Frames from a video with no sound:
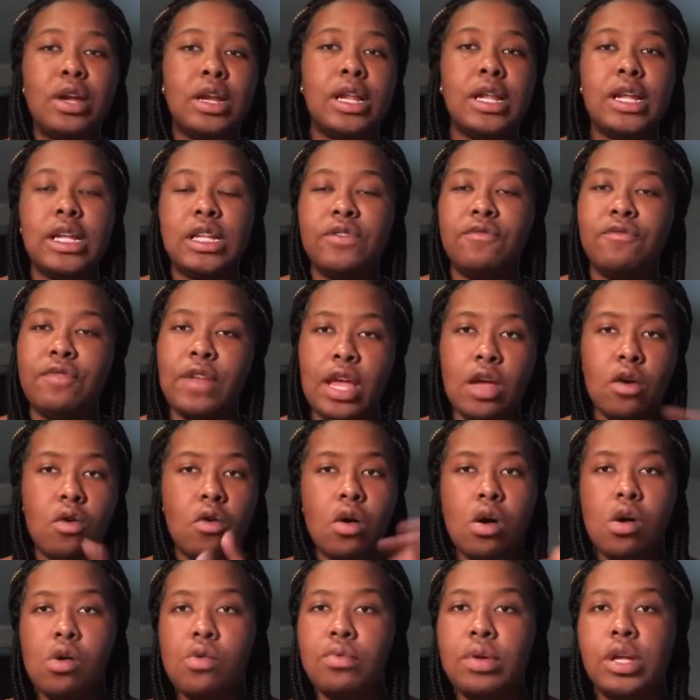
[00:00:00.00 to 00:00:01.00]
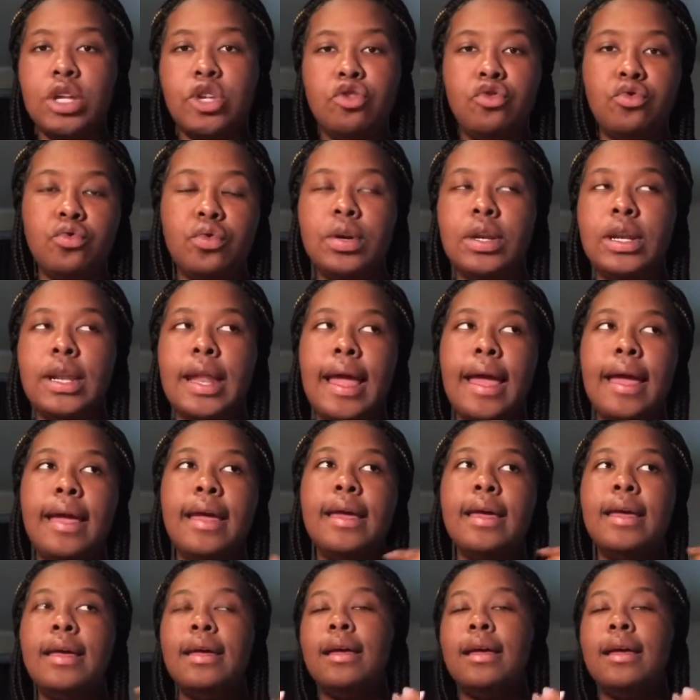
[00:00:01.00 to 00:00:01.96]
it is, if they always doing that,